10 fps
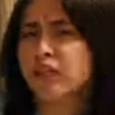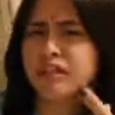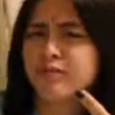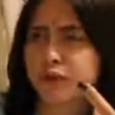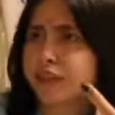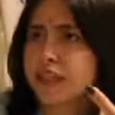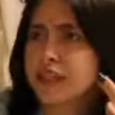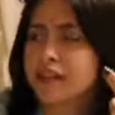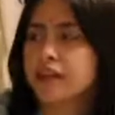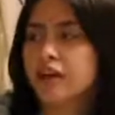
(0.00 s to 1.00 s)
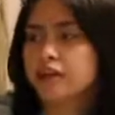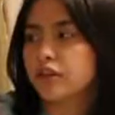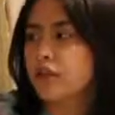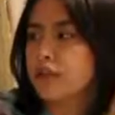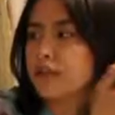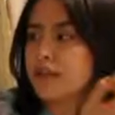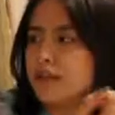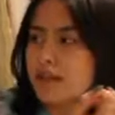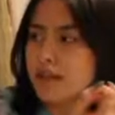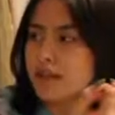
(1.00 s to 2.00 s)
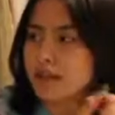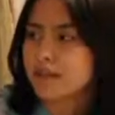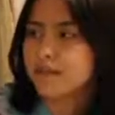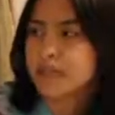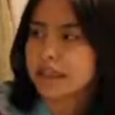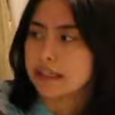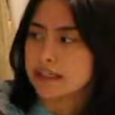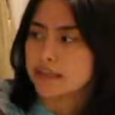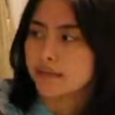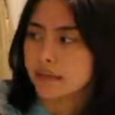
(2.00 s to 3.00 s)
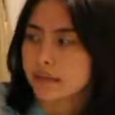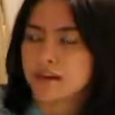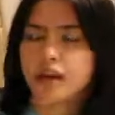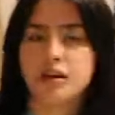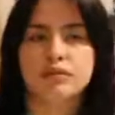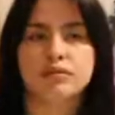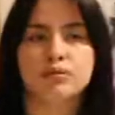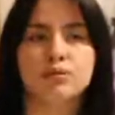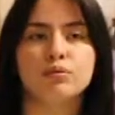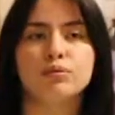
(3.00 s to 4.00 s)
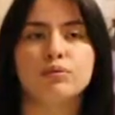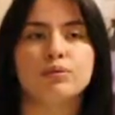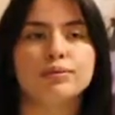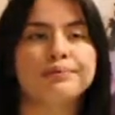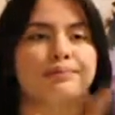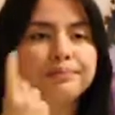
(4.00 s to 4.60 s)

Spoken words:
only to Puerto Ricans, to Cubans, to Dominicans, right, to